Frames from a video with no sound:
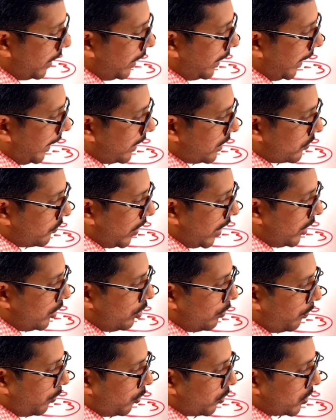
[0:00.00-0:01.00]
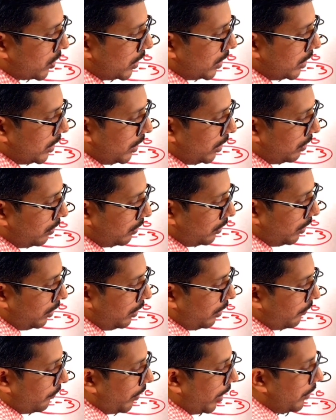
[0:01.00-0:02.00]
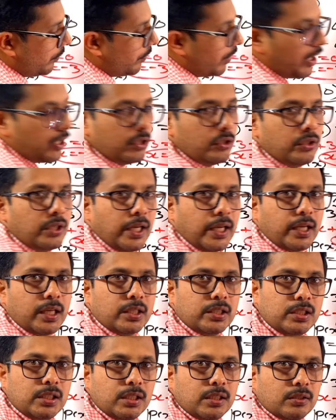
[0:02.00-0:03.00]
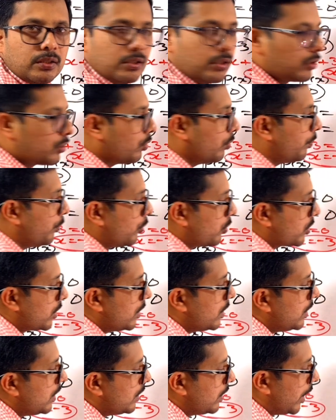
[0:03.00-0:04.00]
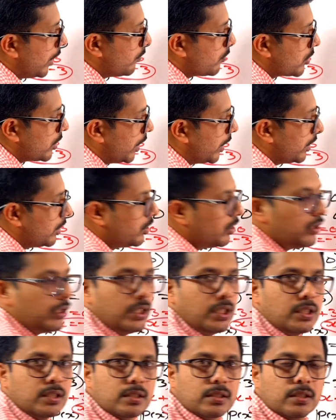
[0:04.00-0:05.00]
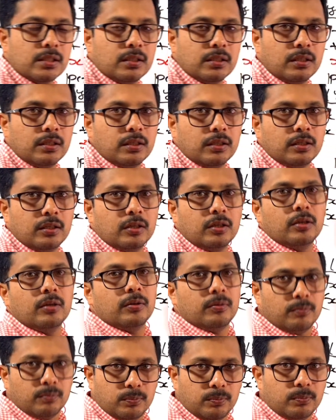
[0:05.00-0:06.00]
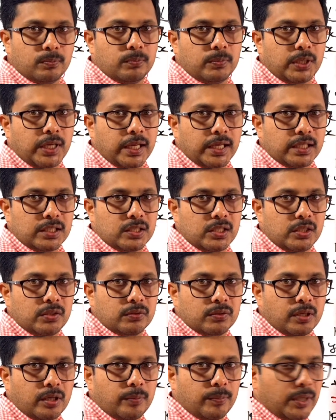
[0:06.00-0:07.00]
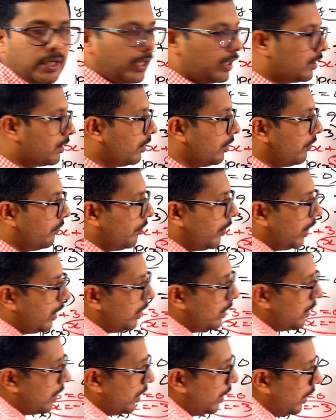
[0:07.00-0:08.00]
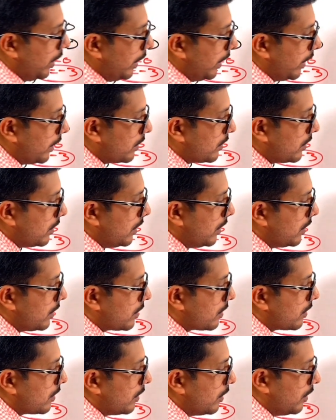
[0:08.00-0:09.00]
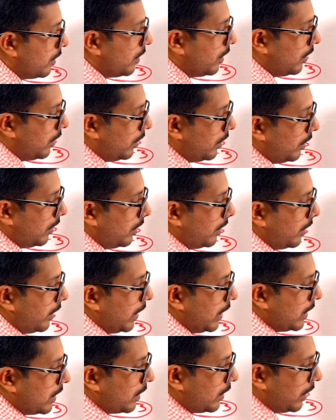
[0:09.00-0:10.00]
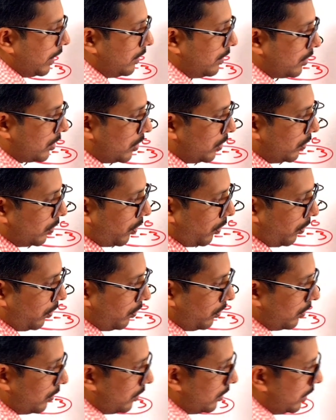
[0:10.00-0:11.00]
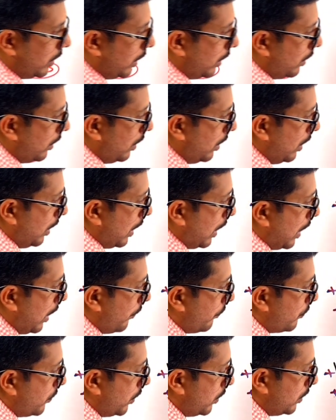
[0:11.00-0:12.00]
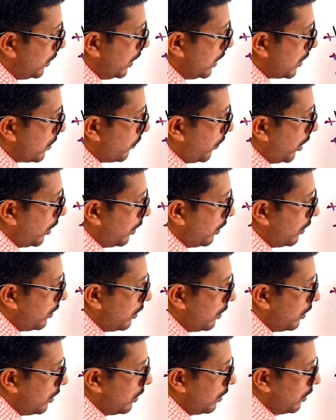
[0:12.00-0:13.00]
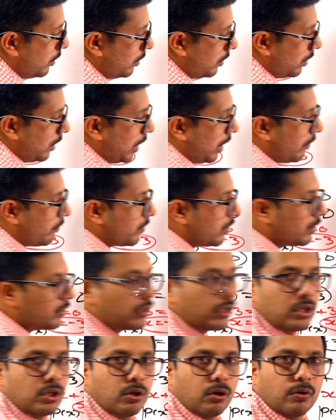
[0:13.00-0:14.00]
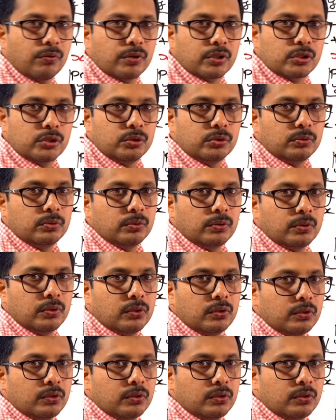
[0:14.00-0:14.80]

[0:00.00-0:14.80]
X value positive, y value negative. So positive times negative is negative. Am I right? When x is greater than 0. Then after this one, after 3 over 2,